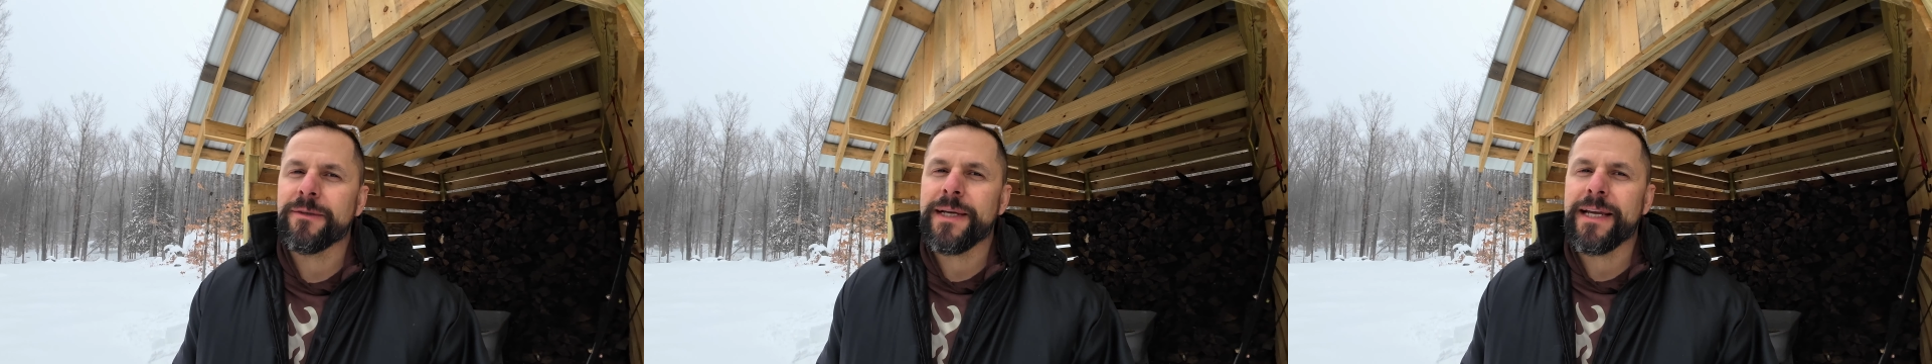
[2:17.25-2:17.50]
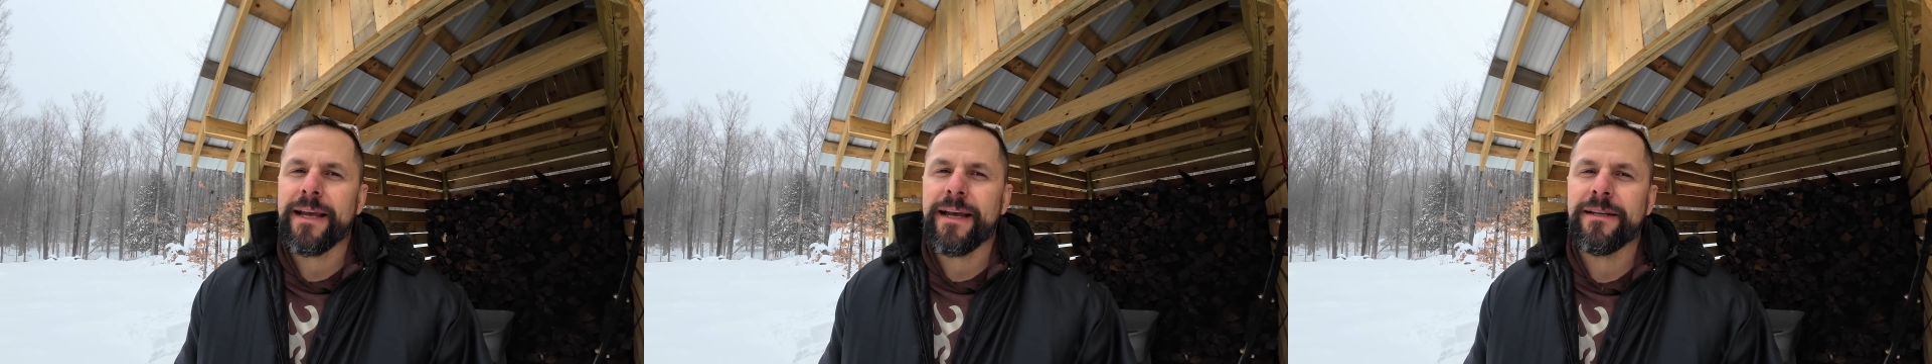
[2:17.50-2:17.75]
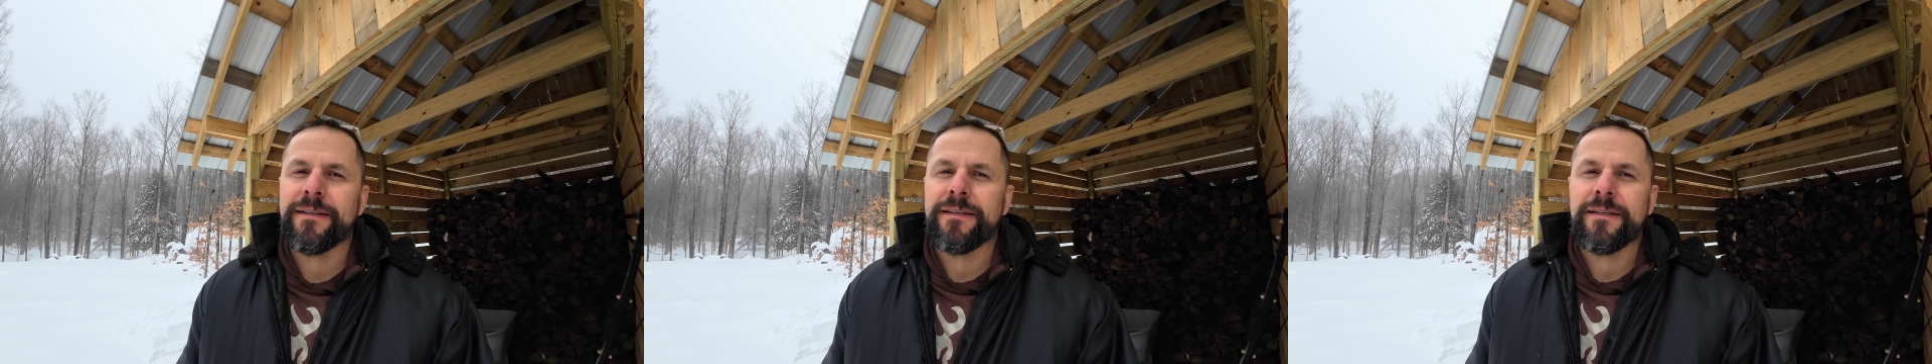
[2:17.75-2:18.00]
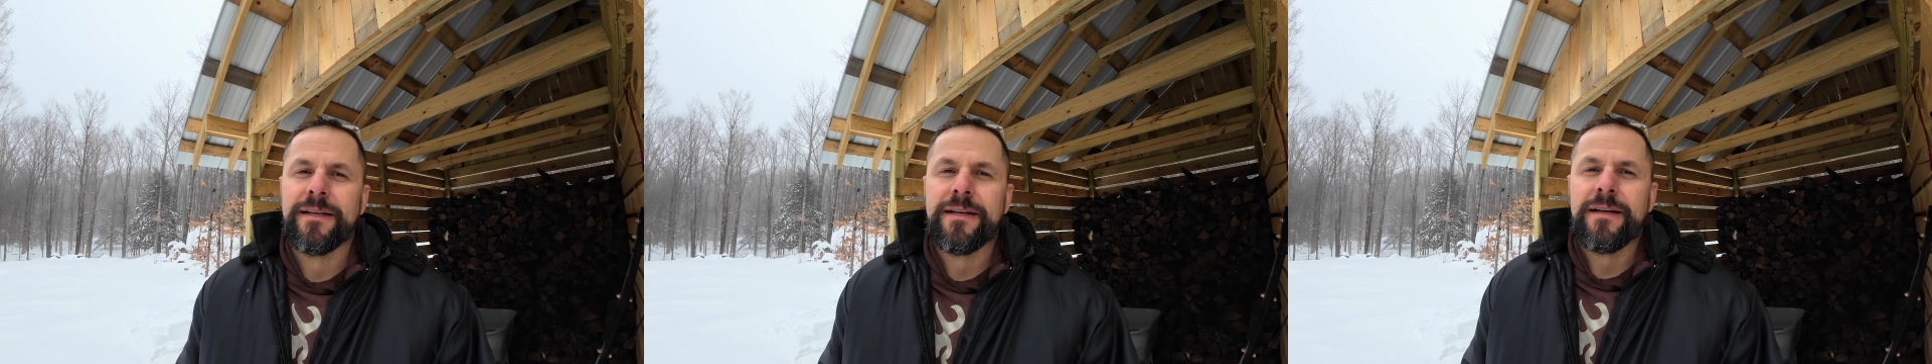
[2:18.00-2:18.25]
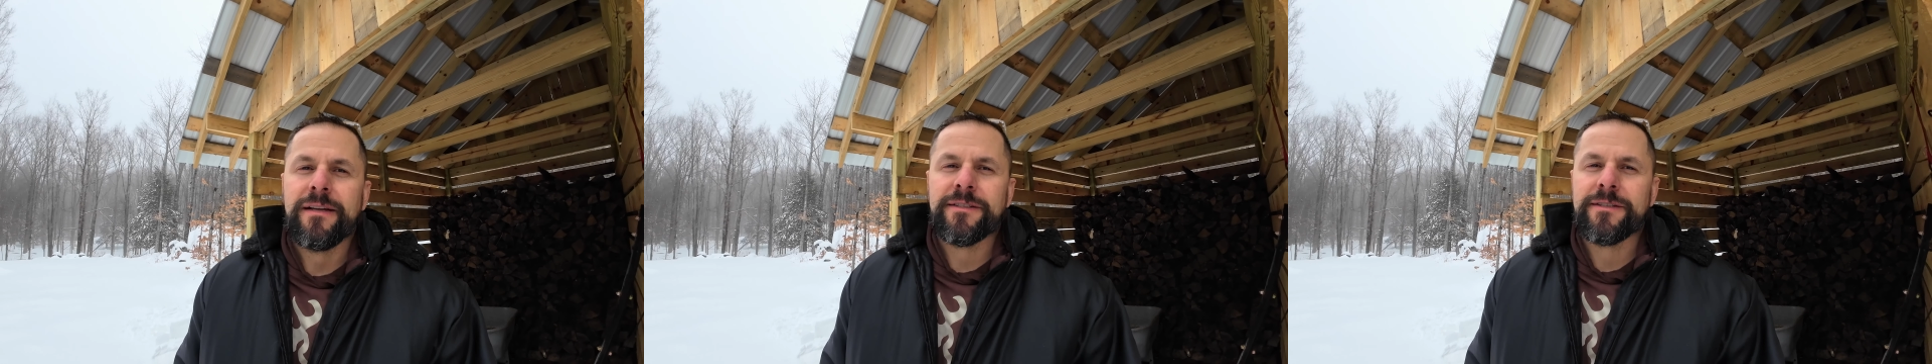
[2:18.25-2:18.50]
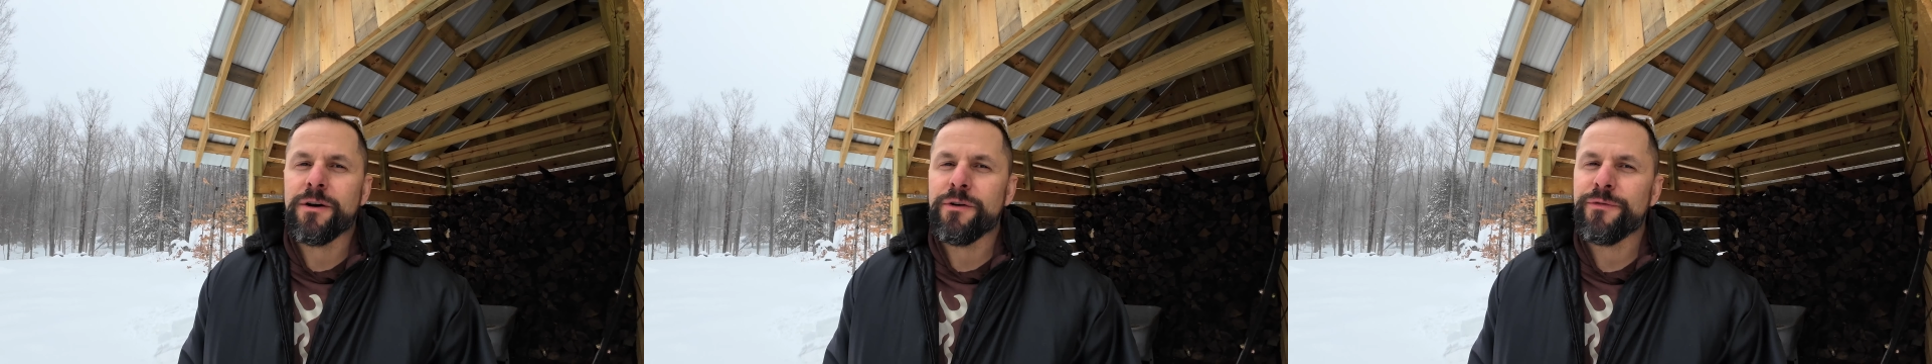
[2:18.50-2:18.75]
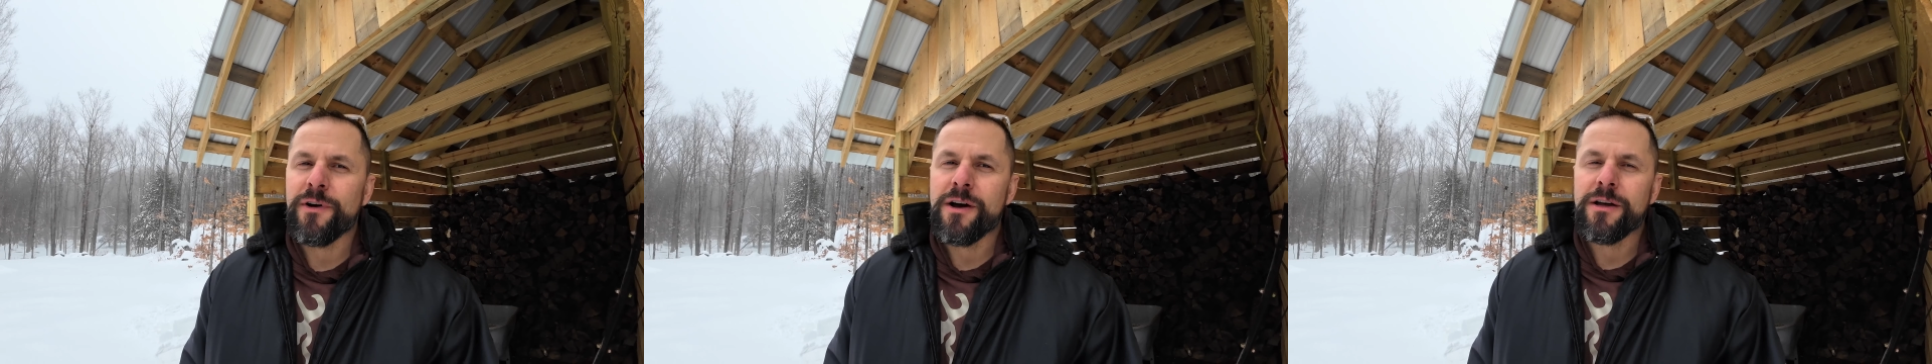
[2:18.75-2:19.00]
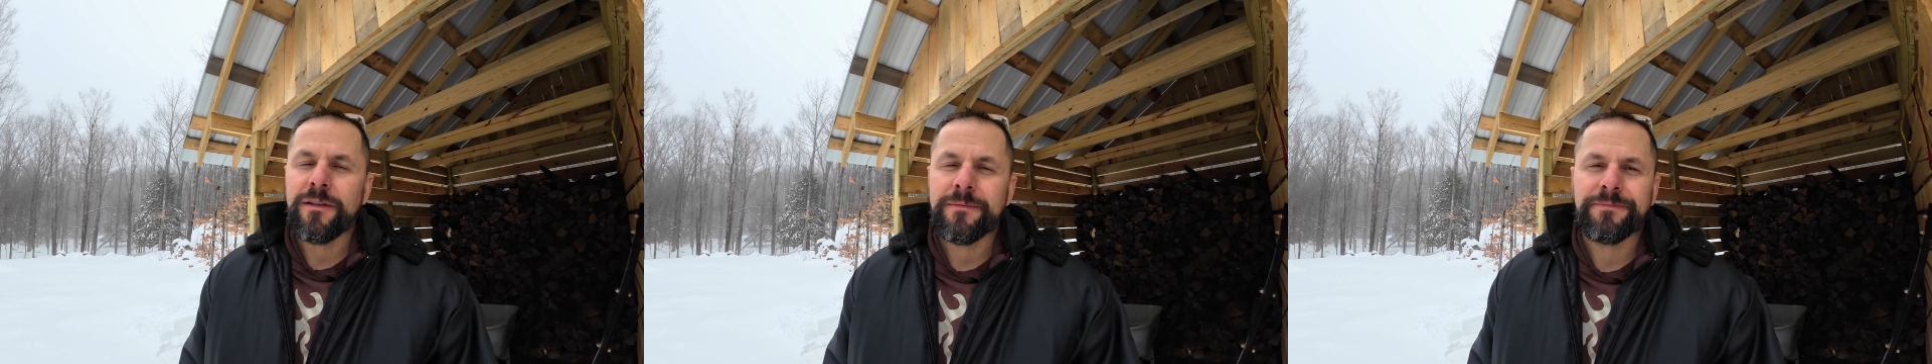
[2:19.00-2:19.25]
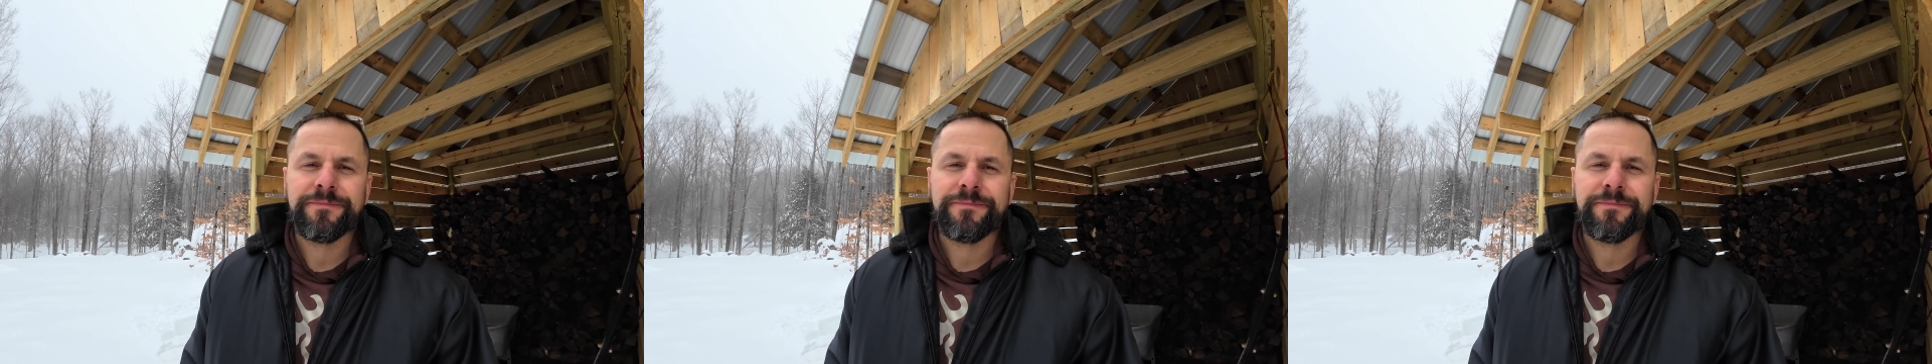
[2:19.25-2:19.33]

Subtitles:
weekend snowfall,